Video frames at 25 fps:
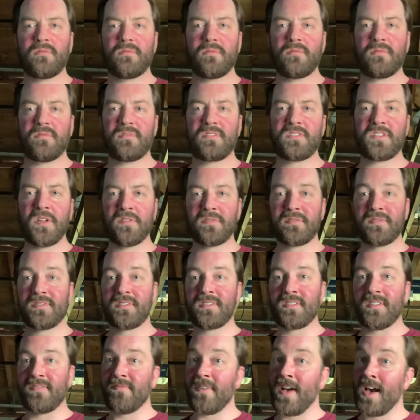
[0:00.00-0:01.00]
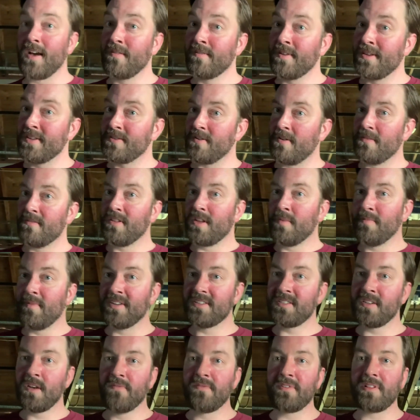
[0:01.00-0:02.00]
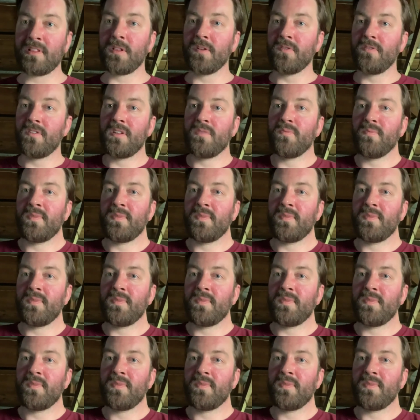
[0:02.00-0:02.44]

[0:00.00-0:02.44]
students and faculty, certainly myself included,